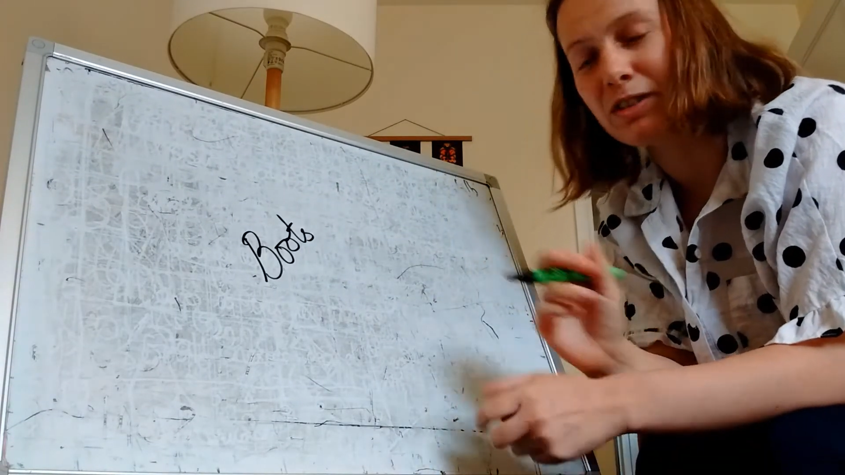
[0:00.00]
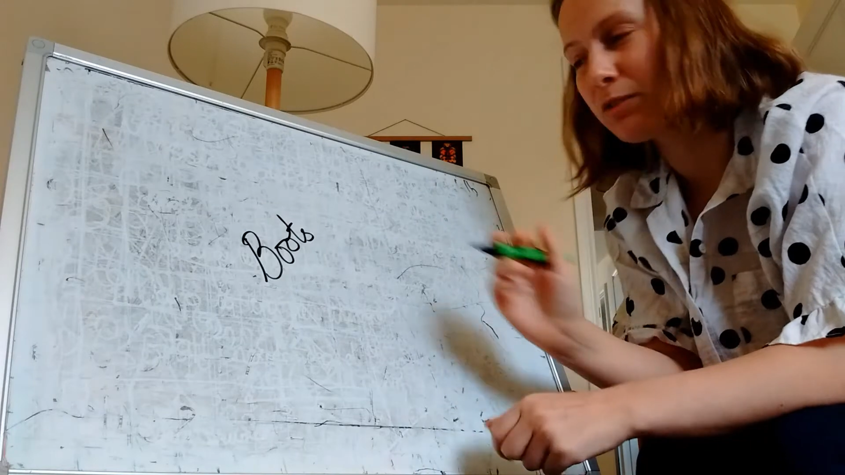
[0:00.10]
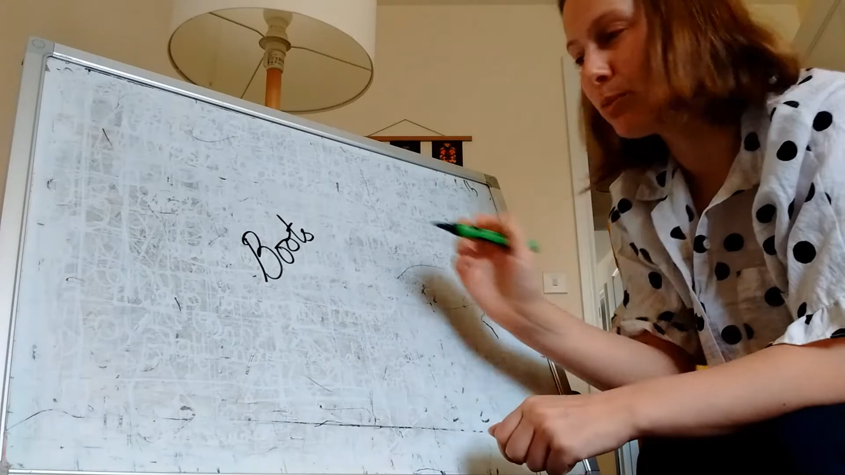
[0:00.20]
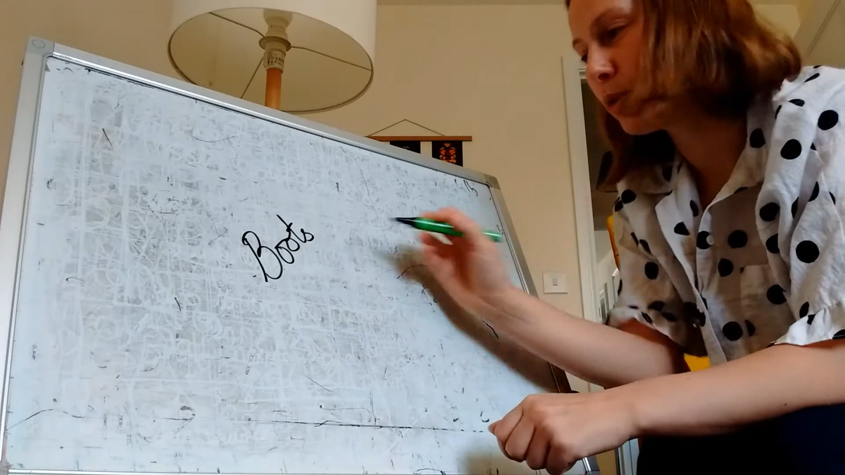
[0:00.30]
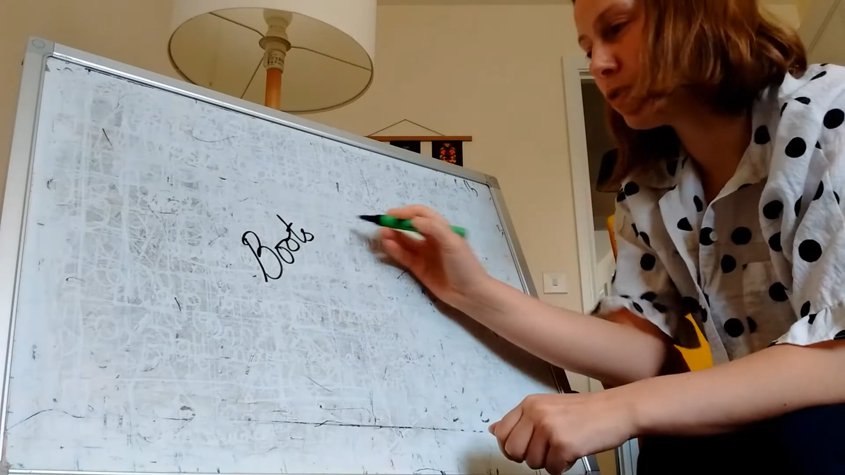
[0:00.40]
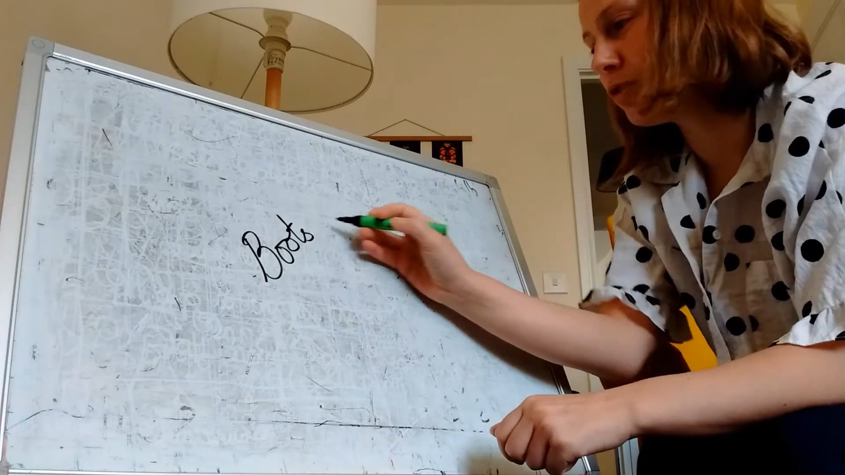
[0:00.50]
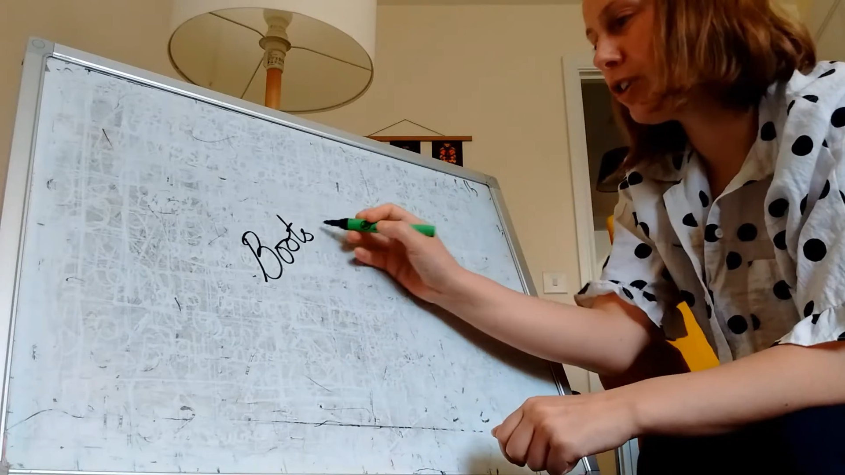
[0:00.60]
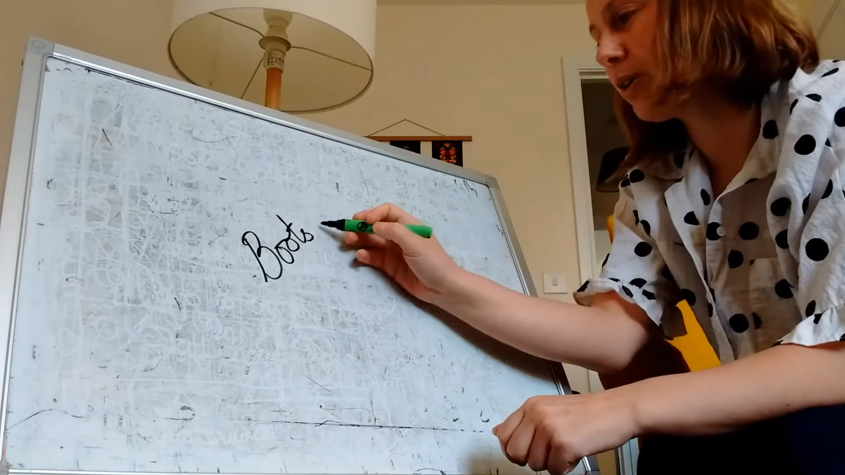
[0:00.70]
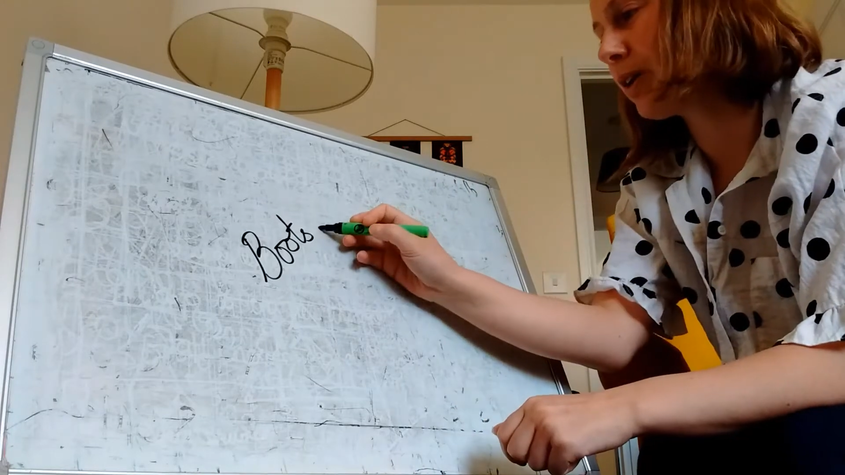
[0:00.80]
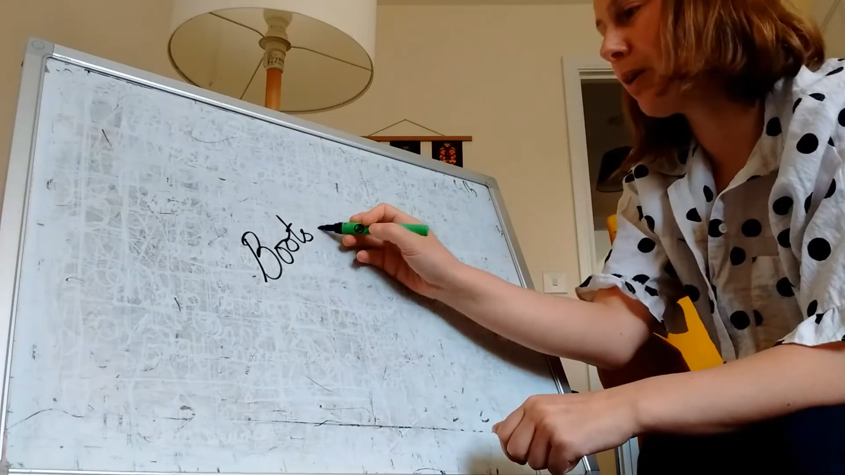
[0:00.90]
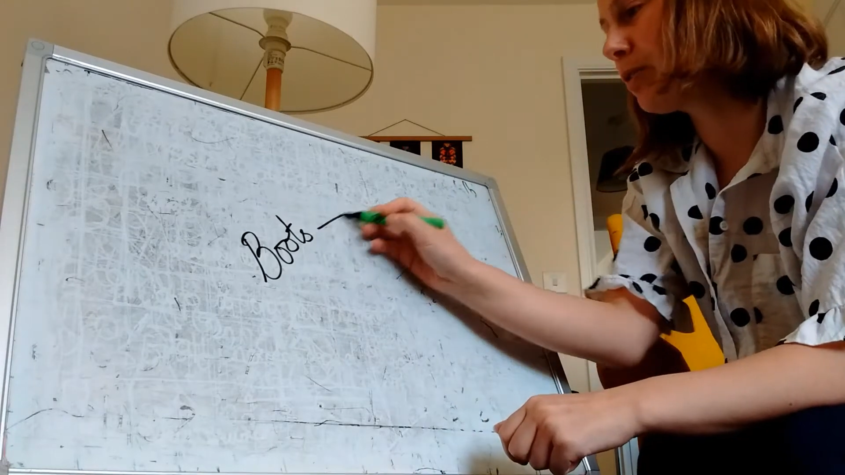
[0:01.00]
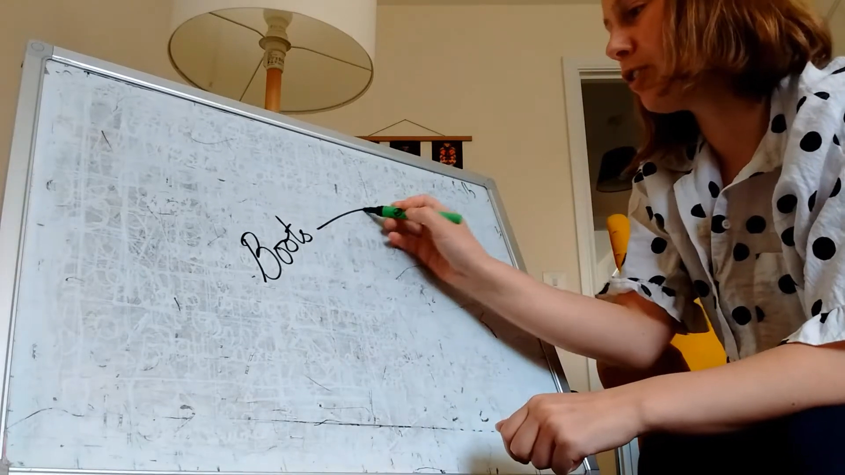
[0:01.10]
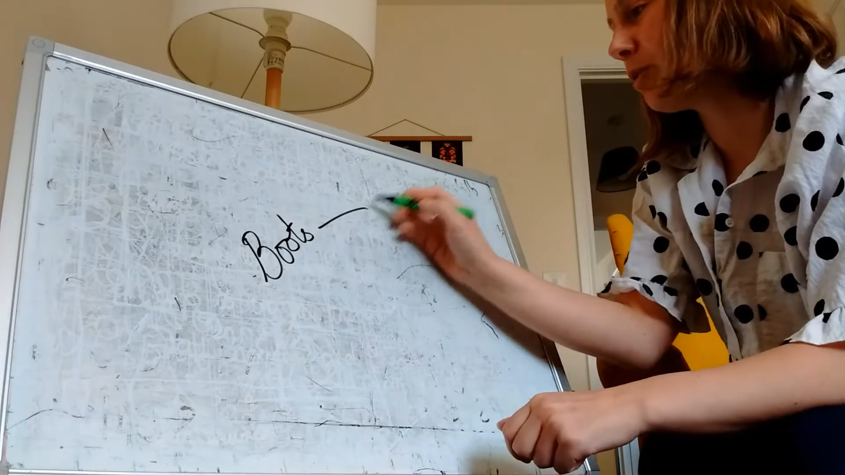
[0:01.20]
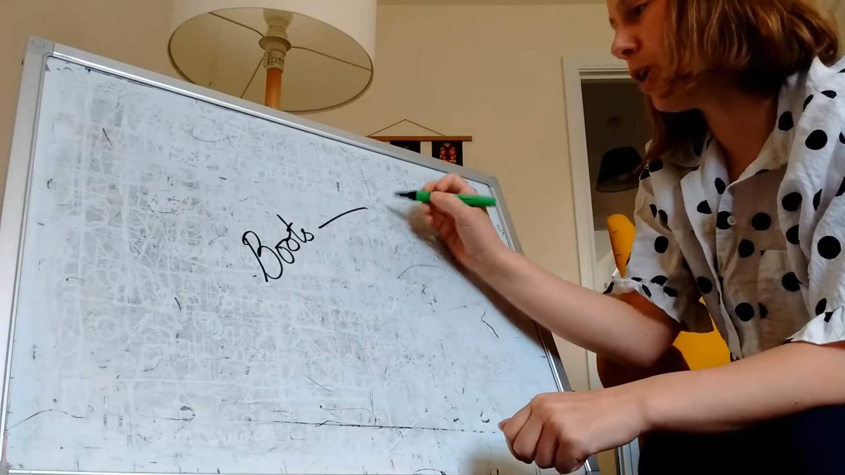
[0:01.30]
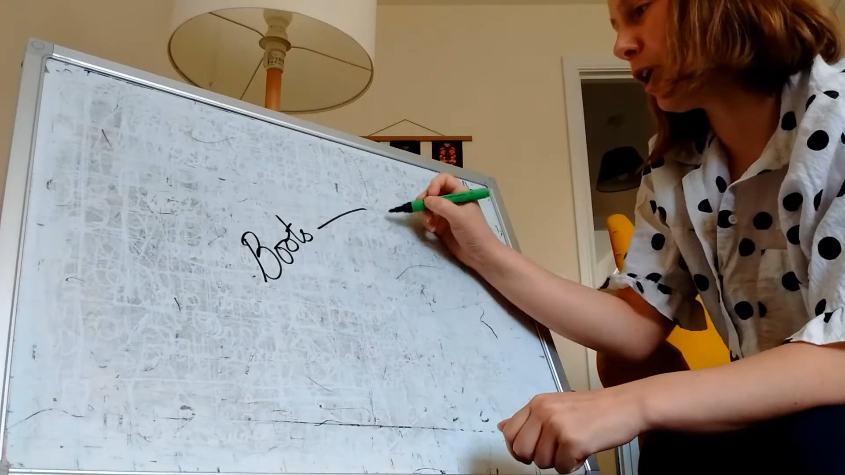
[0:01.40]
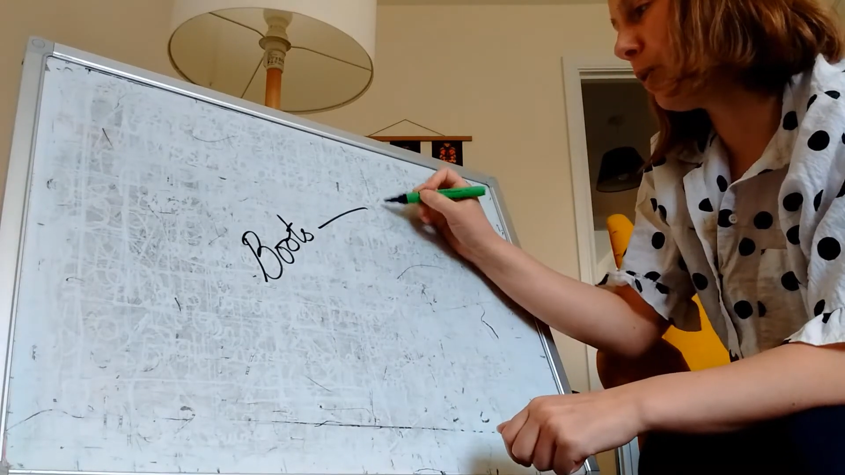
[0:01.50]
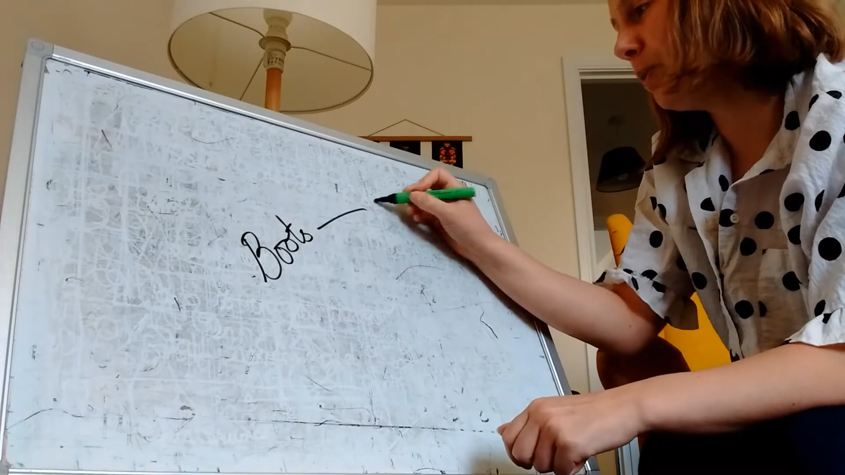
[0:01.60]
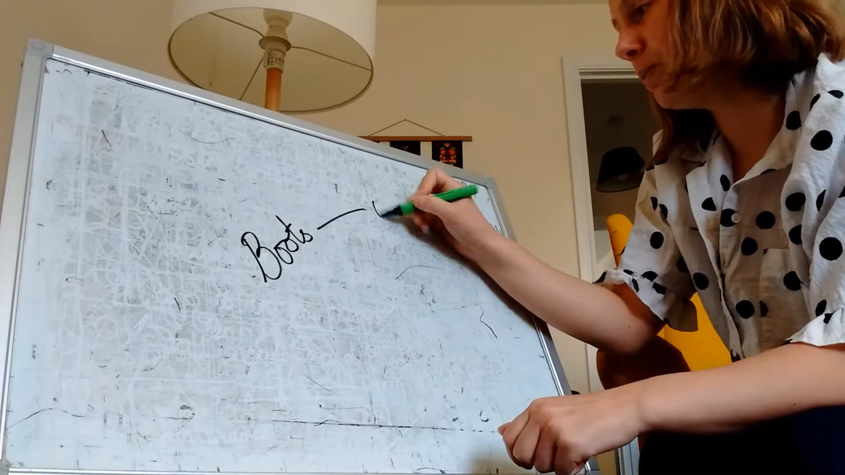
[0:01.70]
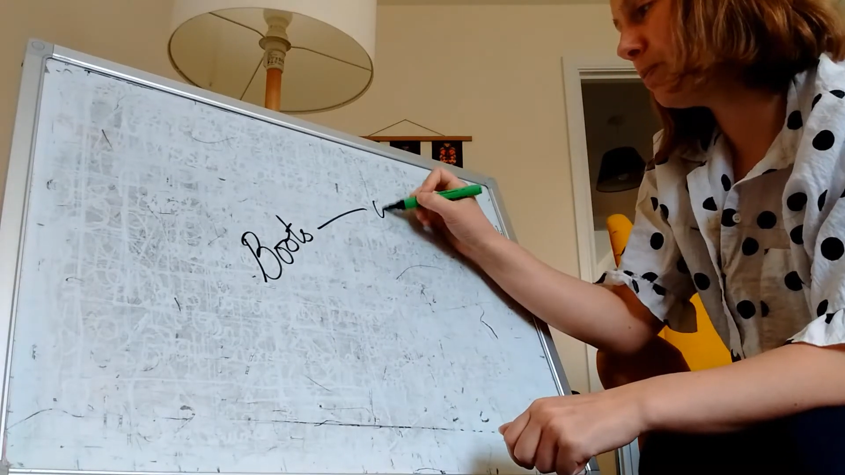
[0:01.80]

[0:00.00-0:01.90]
that's important to you, and I would do who,